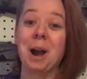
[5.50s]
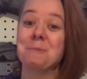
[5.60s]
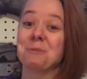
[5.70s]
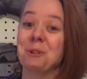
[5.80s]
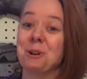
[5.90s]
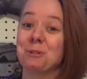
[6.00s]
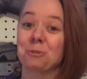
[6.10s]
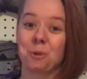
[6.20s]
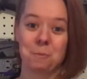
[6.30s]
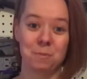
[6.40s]
I'm Rose
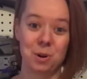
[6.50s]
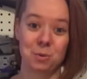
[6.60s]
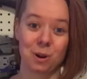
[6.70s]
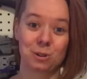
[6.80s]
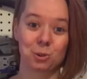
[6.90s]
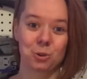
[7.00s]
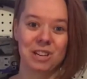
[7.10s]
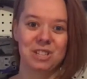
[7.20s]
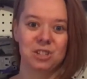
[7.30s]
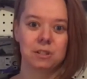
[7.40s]
from Blue Rose
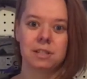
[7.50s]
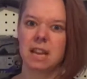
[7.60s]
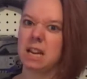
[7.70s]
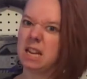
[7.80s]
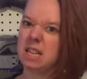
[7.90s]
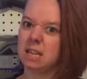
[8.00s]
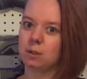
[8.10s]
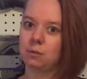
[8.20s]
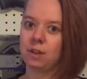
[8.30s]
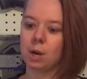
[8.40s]
Creations, and in
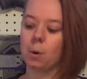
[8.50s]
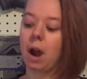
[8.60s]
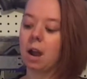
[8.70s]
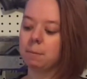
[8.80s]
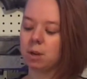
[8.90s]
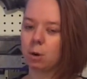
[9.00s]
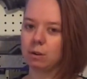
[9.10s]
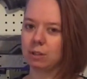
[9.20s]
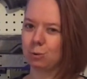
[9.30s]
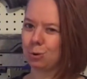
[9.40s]
this video I'm
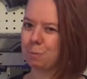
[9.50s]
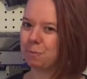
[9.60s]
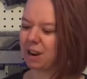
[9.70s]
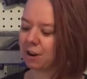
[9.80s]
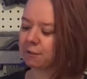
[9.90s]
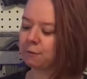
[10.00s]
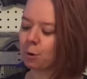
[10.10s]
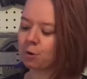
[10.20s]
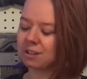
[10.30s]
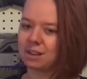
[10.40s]
going to compare
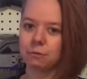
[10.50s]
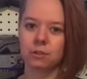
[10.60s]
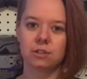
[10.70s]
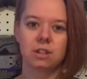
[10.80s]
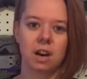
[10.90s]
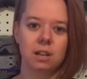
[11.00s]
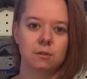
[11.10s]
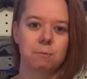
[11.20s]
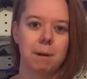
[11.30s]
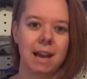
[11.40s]
4 different kind
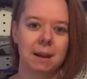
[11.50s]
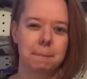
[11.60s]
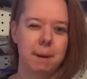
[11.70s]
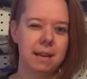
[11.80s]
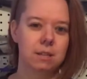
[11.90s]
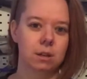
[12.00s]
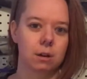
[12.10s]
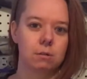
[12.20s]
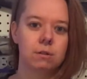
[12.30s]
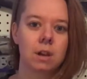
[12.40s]
of black base
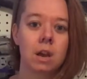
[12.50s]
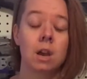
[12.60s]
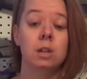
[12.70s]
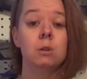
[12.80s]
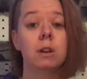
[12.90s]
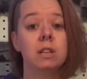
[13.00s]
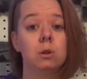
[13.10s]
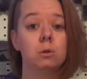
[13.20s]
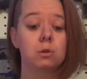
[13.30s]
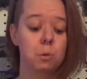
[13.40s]
coats you can
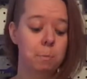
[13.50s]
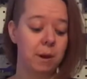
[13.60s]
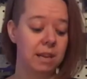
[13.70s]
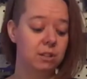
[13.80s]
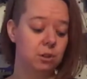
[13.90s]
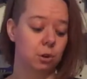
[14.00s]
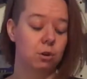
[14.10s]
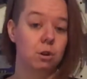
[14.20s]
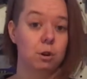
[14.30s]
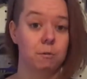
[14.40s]
use to paint your
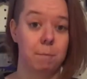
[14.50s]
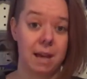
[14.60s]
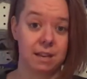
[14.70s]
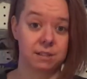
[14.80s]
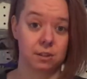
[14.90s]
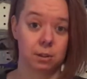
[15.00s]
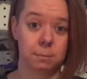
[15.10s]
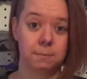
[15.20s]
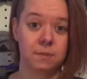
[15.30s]
Nerf blaster.